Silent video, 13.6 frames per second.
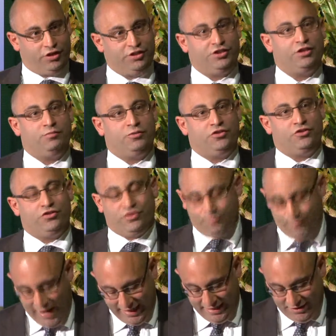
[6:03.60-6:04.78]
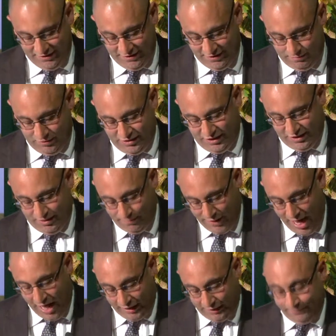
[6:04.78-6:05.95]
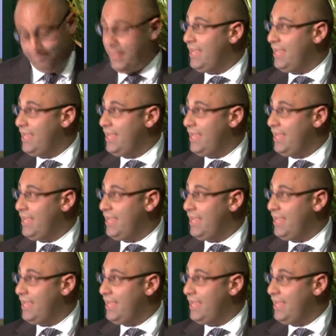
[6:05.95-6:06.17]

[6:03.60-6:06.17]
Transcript: legitimate users back into this particular park.